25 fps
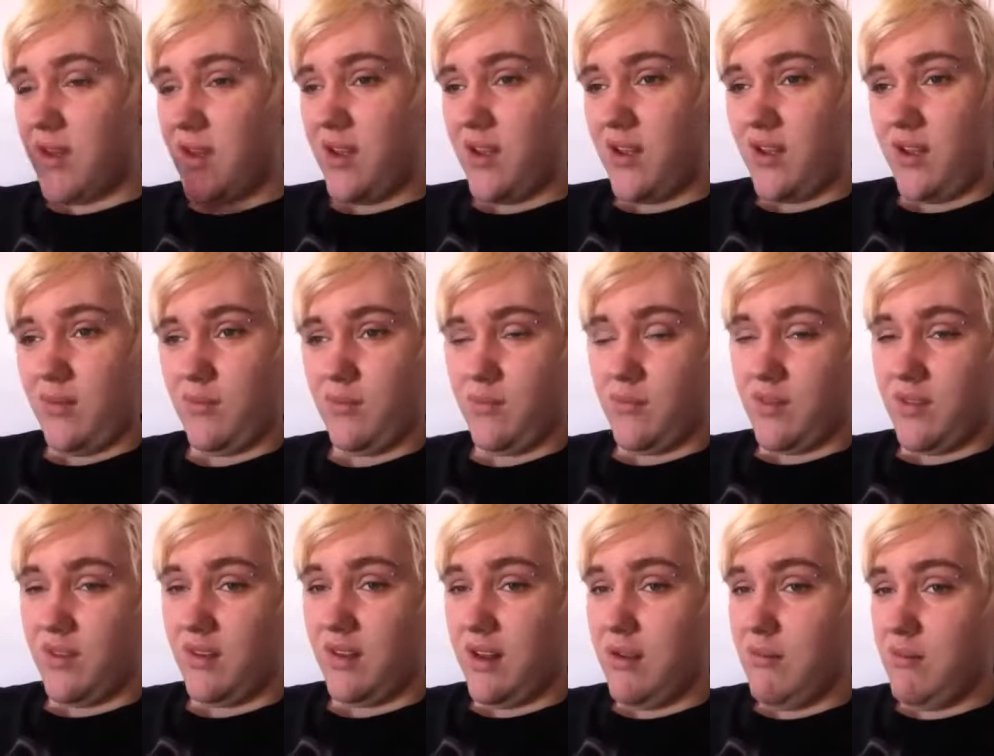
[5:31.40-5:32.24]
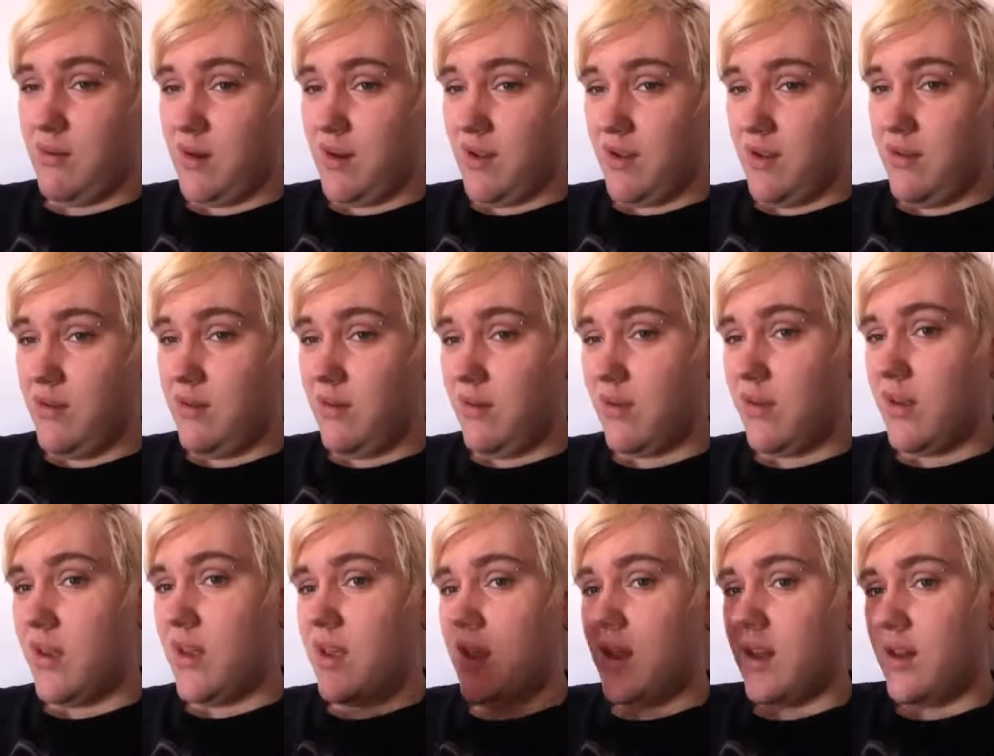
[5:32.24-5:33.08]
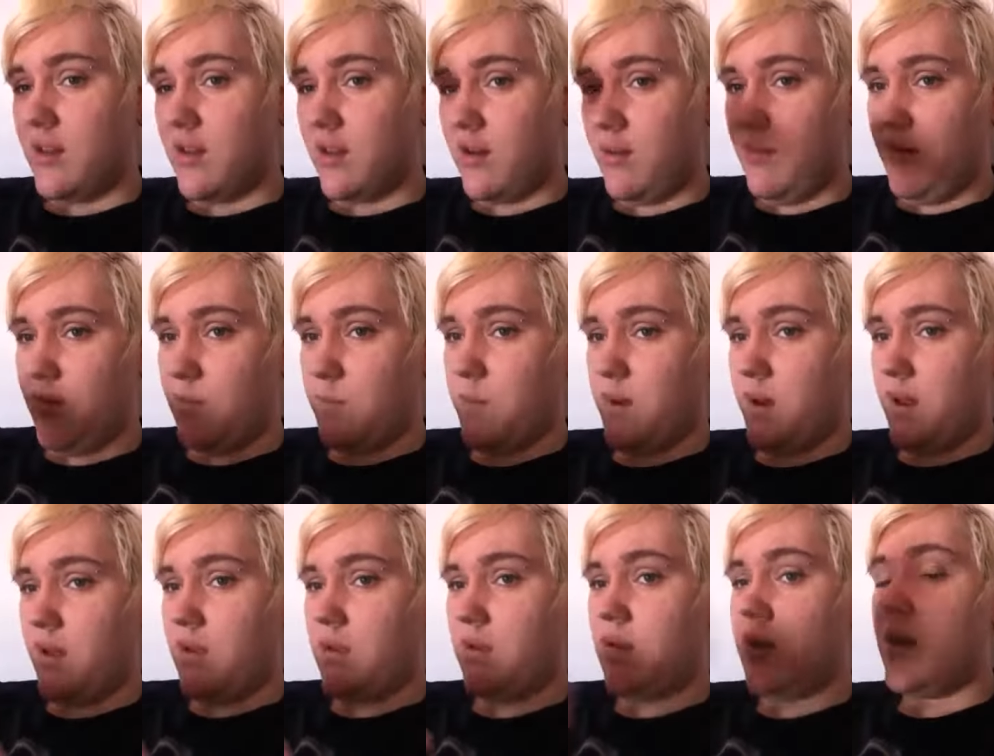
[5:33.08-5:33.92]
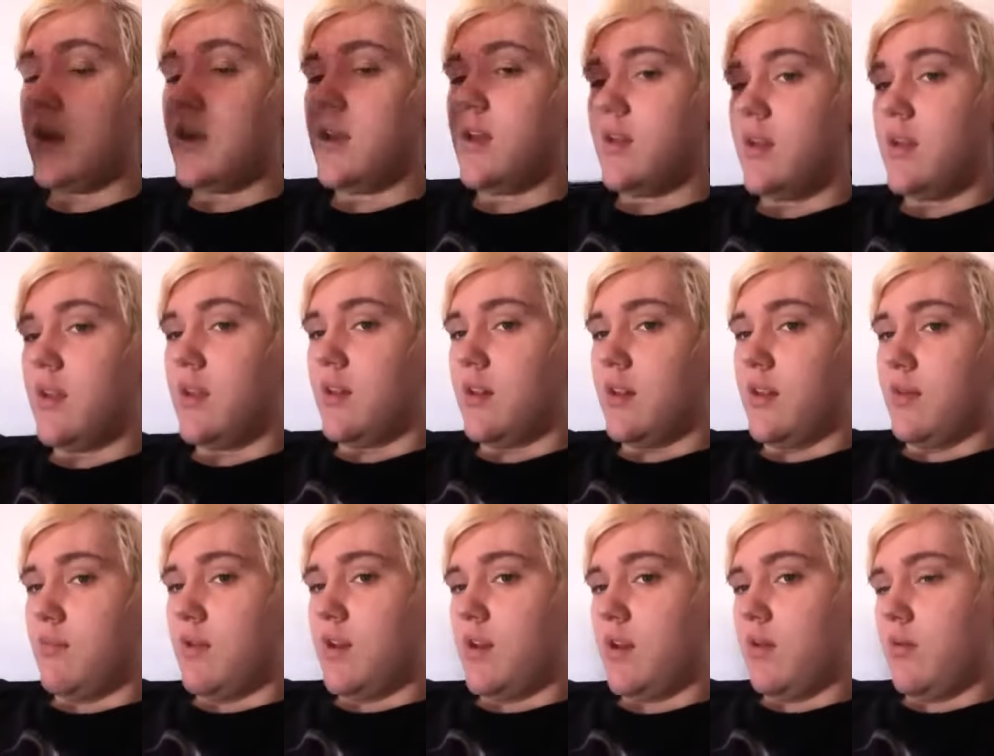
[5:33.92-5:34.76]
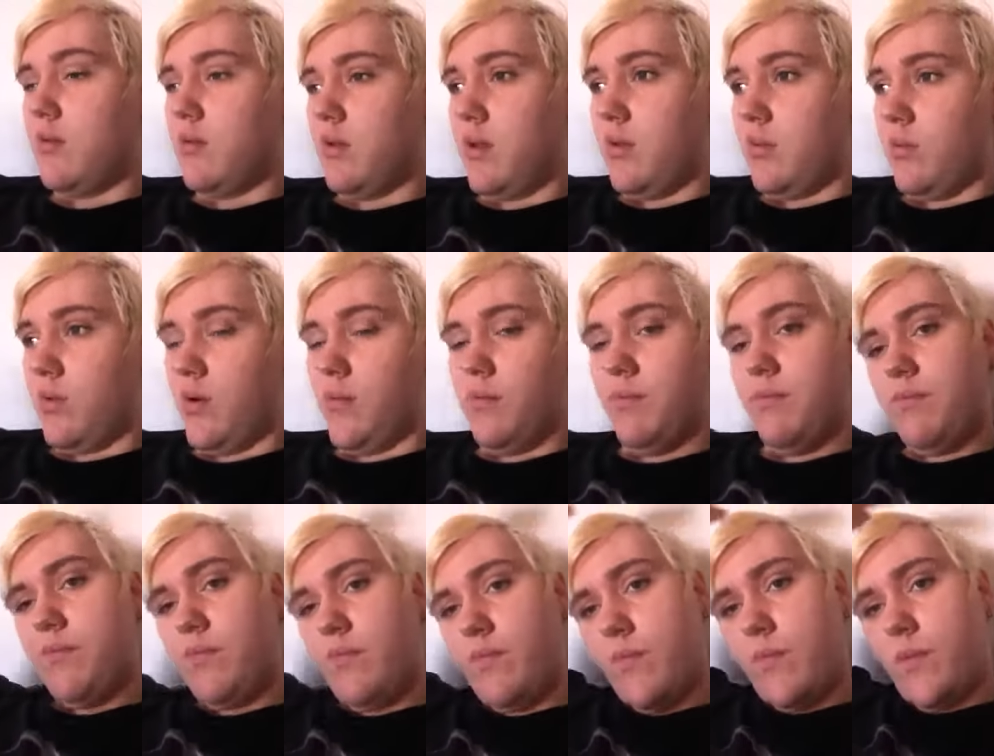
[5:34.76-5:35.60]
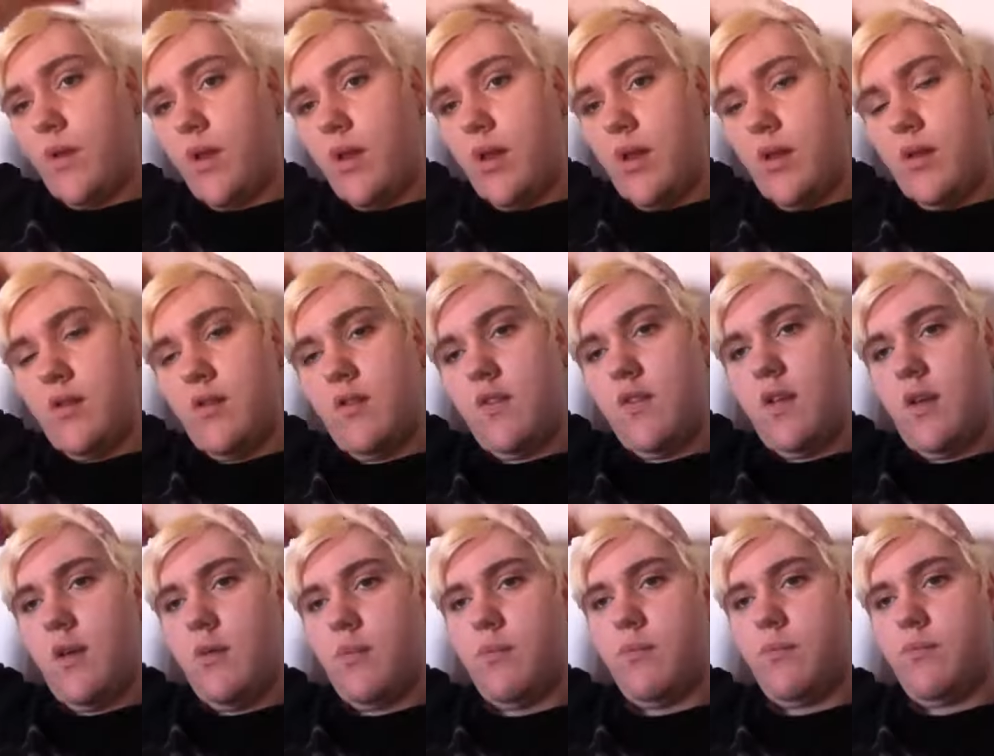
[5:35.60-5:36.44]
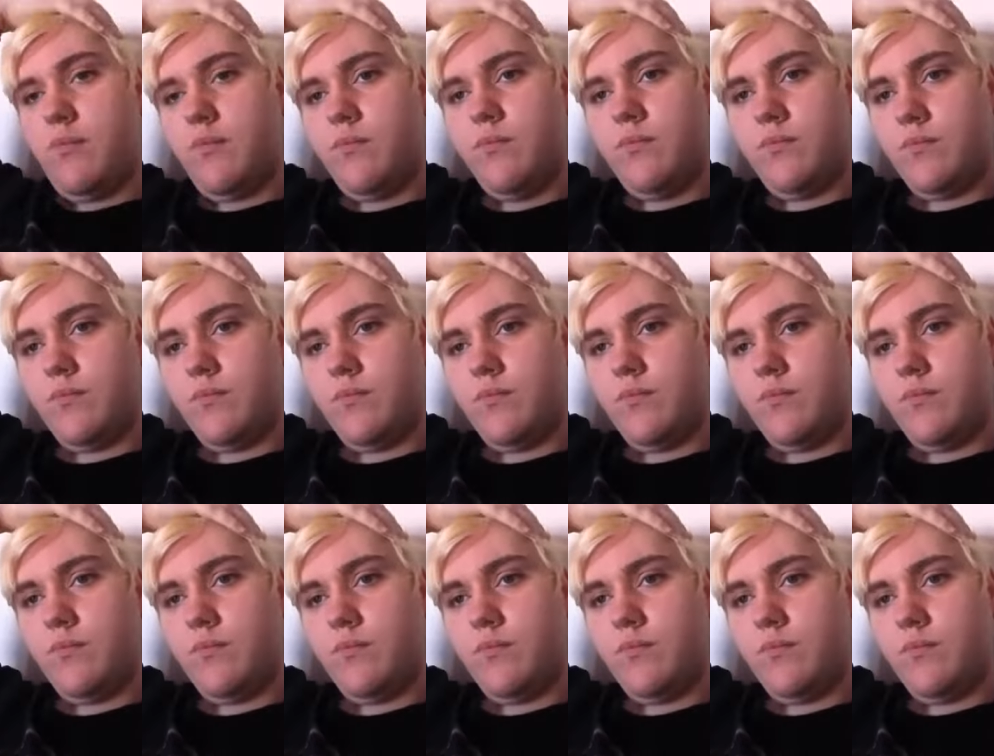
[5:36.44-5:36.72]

um, so let me know in the comments below let me know what you want and um,